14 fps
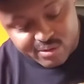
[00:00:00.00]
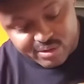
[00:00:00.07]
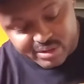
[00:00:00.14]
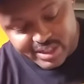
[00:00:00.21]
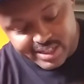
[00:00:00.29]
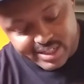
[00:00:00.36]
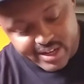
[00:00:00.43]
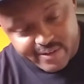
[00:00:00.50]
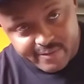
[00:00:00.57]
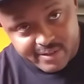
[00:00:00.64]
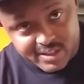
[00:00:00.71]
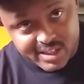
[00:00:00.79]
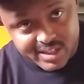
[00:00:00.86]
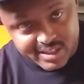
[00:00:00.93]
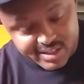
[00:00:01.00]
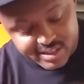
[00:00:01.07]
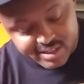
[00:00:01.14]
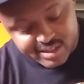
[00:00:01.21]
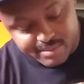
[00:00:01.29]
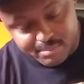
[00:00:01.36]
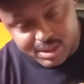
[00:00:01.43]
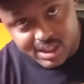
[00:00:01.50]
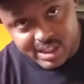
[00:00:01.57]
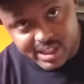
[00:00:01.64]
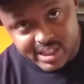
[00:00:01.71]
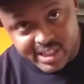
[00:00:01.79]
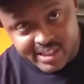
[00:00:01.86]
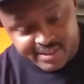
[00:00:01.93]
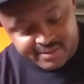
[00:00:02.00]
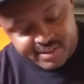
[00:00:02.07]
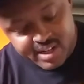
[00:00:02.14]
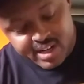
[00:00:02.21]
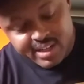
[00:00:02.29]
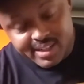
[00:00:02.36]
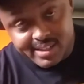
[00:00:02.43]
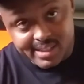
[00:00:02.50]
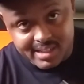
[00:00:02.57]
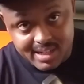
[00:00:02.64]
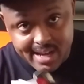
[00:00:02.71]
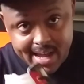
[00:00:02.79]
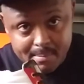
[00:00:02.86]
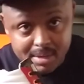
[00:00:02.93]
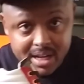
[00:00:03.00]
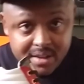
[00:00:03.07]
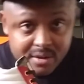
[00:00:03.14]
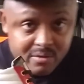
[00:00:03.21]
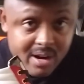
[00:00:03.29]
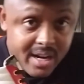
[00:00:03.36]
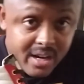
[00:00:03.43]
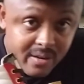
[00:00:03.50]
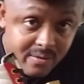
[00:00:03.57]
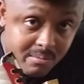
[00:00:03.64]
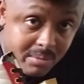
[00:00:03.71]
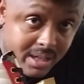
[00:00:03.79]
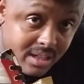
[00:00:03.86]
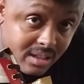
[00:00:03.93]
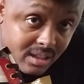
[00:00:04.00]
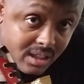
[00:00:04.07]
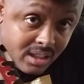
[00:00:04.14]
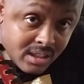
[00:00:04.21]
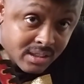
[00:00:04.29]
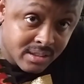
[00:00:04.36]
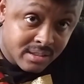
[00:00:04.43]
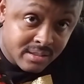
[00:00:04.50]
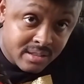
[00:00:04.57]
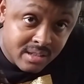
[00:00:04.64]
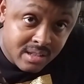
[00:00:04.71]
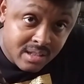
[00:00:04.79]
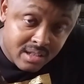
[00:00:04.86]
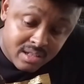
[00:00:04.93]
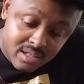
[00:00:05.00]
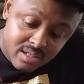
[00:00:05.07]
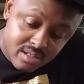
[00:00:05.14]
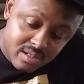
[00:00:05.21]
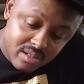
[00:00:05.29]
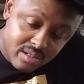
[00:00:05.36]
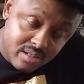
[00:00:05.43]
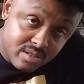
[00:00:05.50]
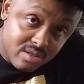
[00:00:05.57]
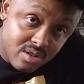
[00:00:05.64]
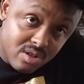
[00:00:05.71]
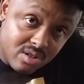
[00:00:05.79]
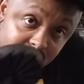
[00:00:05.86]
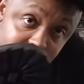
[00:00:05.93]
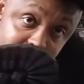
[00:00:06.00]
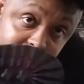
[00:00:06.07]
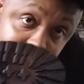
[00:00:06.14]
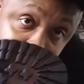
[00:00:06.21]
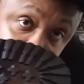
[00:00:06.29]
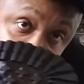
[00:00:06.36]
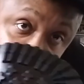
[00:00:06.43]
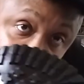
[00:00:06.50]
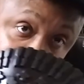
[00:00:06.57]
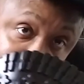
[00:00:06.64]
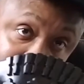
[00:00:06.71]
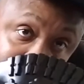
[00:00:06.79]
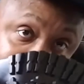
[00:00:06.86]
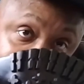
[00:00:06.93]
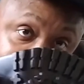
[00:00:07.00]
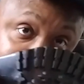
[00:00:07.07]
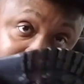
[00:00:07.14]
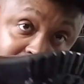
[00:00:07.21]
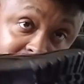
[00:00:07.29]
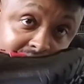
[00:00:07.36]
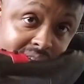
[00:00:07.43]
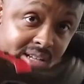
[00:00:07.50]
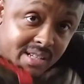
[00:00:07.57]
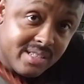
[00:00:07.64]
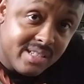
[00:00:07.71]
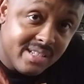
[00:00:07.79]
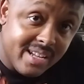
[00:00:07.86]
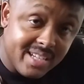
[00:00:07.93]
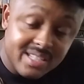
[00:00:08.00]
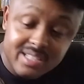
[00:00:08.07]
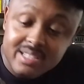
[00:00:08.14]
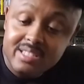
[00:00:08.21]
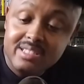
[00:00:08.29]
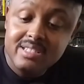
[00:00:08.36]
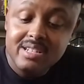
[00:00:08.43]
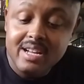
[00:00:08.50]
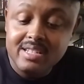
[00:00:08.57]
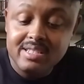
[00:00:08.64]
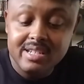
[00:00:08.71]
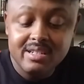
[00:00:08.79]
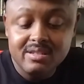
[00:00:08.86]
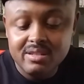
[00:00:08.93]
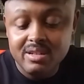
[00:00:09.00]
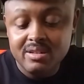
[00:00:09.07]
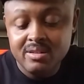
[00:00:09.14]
the death of Jesus, the blood. This is lamb leather right here from Italy. It's all good right here. This is a nice heel, yo.